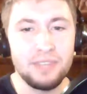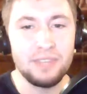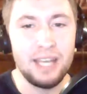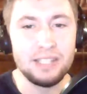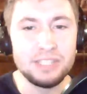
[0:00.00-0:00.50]
At
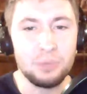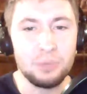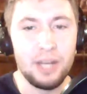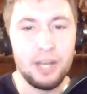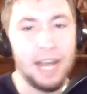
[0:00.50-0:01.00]
least when
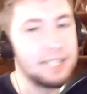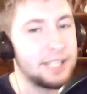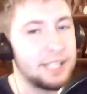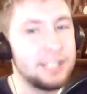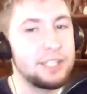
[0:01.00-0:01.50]
I did an
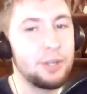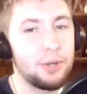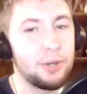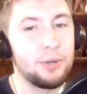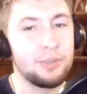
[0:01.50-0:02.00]
Indiegogo
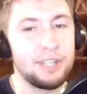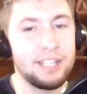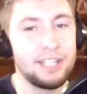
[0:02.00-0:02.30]
thing,